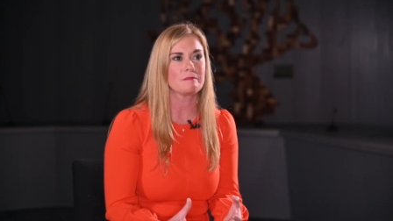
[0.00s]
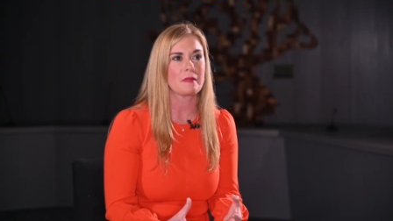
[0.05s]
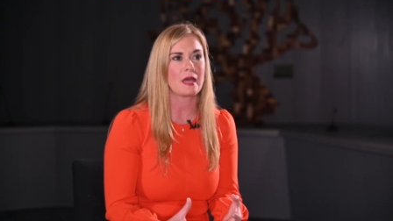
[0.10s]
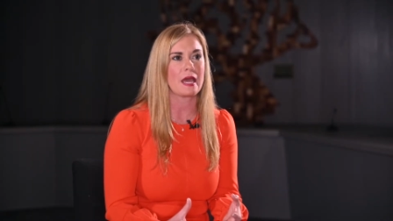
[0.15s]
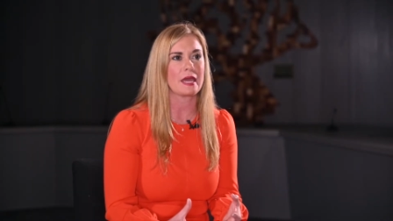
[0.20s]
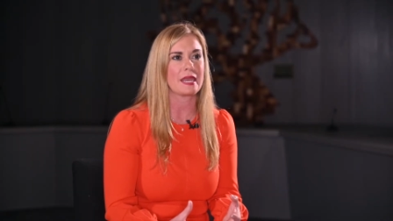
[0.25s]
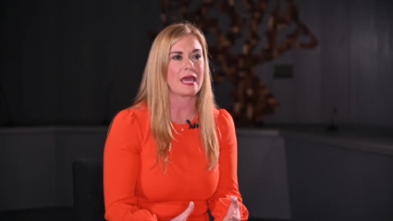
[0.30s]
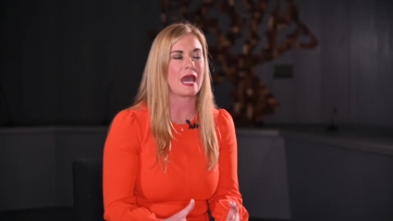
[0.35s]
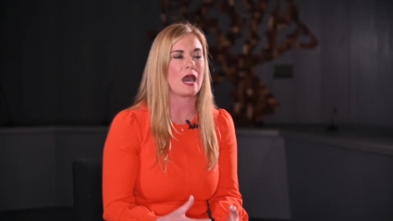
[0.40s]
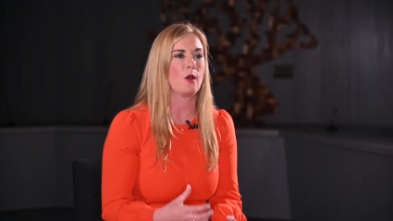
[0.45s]

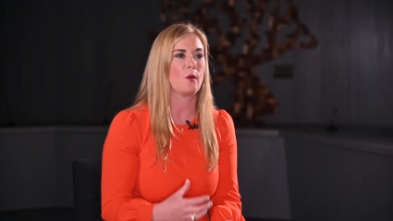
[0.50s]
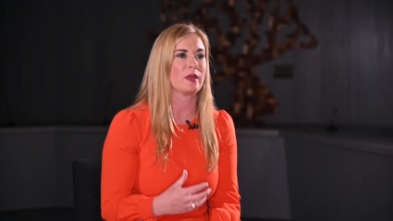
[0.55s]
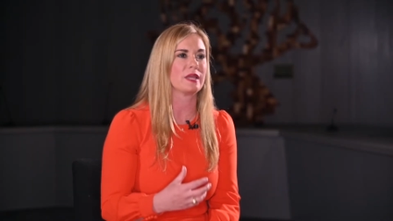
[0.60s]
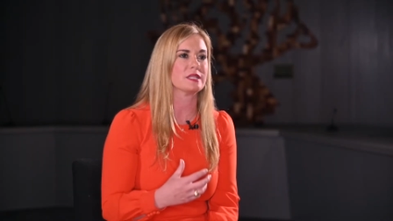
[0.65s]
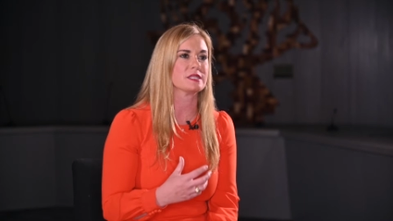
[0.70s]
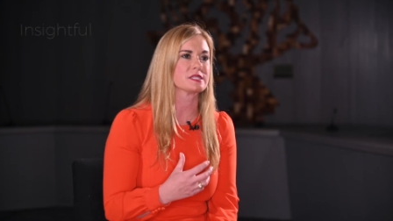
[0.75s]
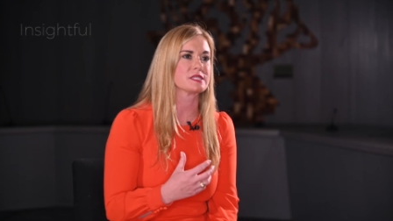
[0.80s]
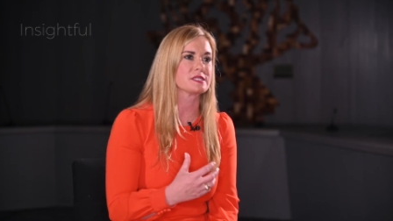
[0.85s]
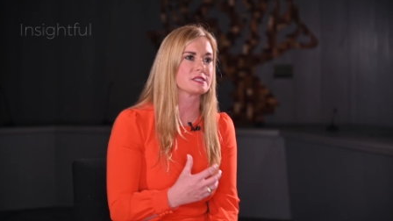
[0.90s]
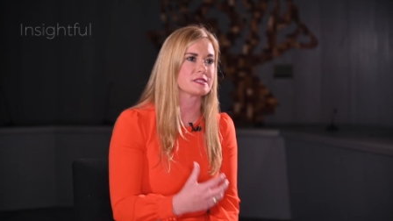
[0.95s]
at how
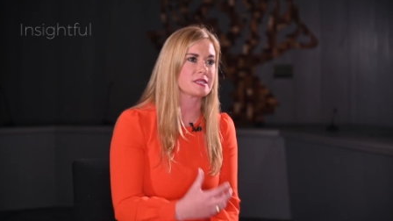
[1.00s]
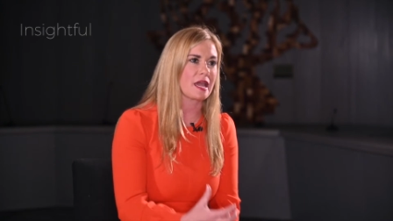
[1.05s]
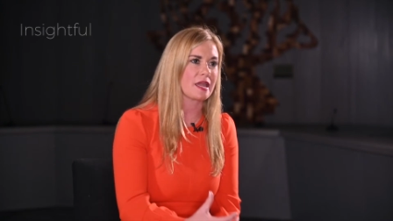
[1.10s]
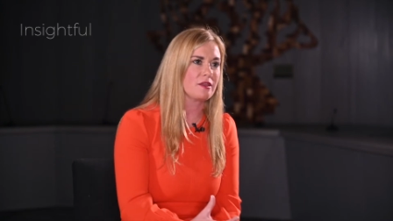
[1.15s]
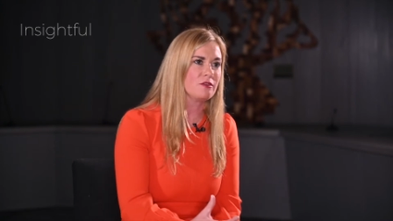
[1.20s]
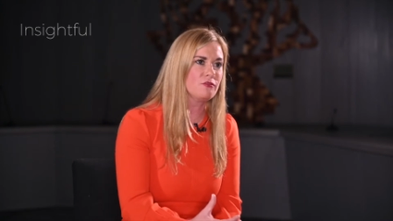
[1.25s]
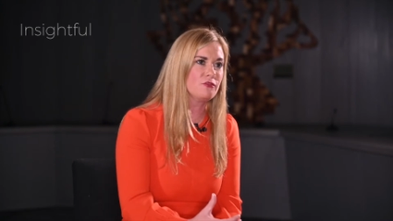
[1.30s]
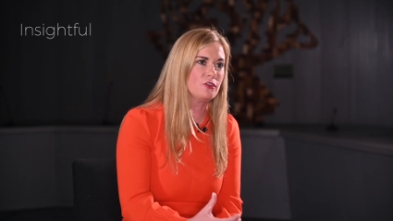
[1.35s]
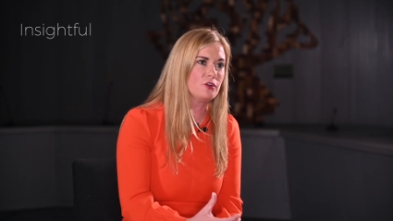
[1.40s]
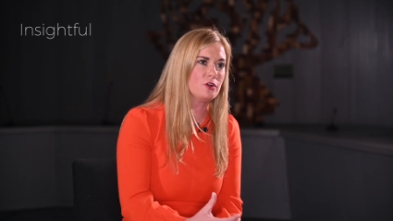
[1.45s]

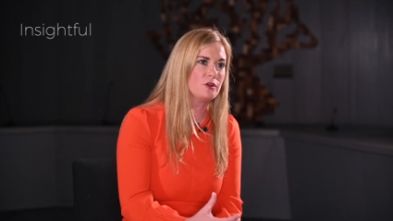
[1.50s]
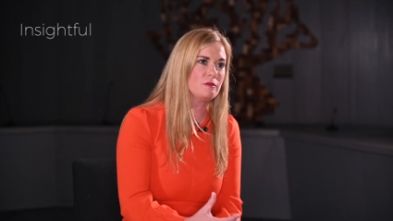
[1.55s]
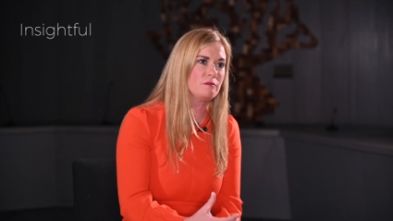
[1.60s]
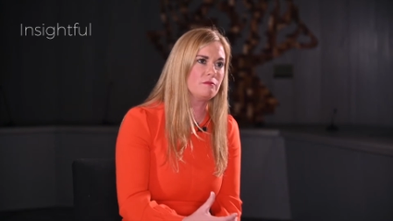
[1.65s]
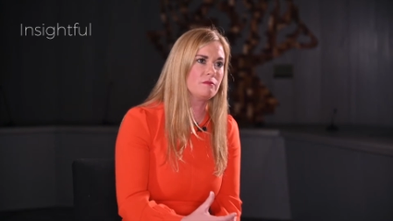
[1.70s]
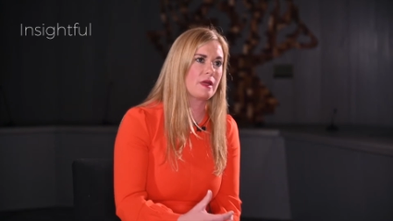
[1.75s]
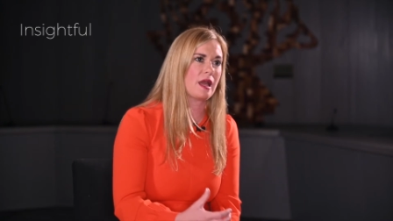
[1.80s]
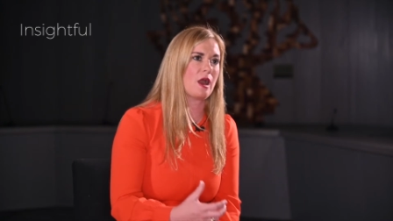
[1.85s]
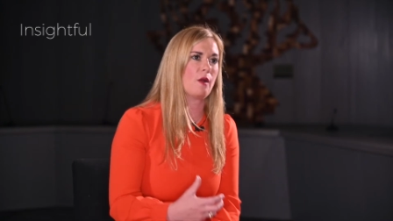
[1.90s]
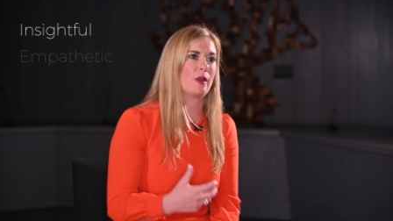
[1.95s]
insightful,
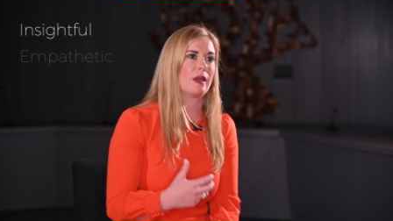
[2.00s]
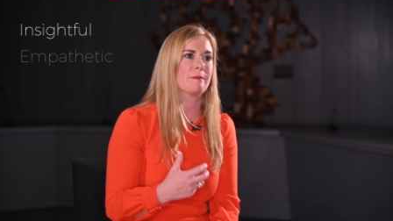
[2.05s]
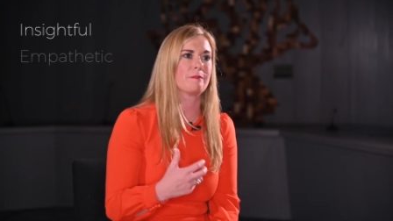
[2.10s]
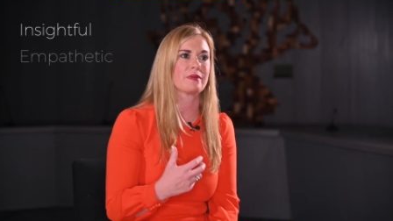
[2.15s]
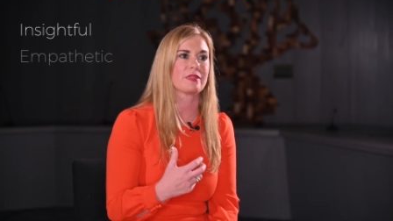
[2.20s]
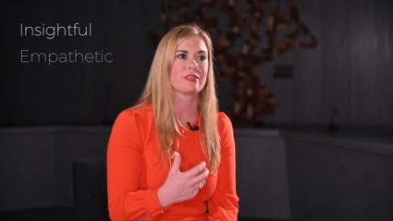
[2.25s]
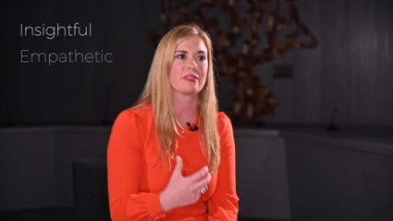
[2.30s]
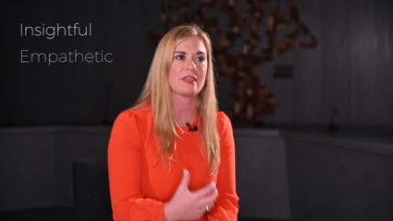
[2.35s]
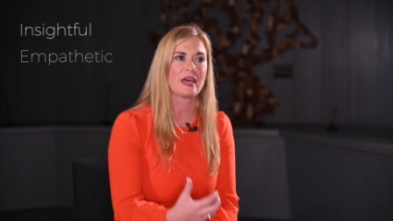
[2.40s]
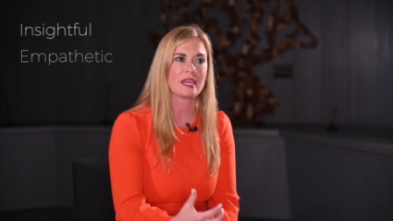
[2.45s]
how
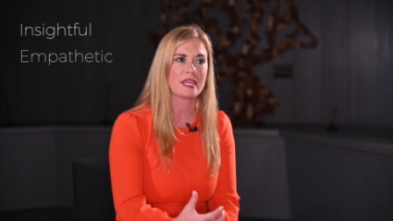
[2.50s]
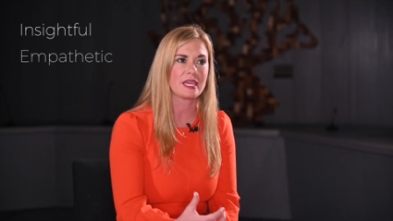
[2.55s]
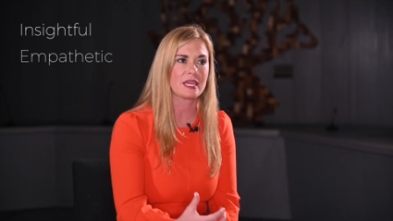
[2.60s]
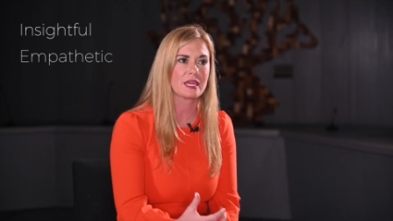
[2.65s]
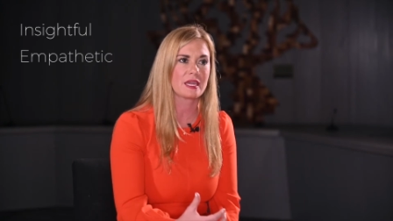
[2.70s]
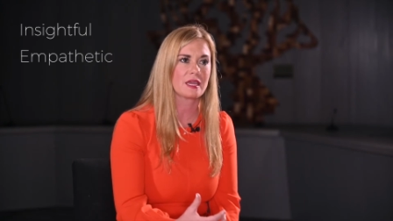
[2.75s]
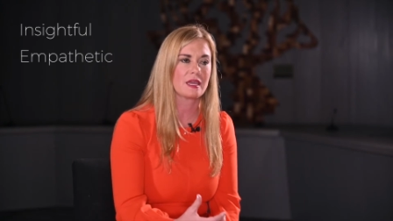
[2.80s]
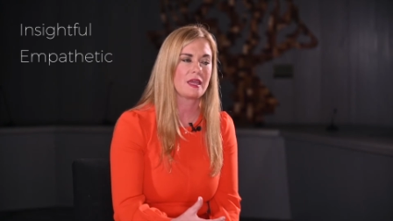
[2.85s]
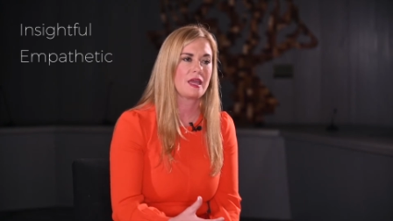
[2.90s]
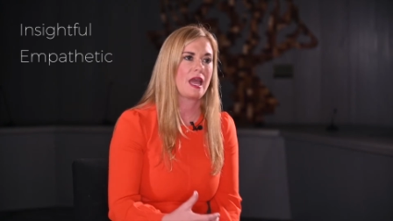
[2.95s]
empathetic,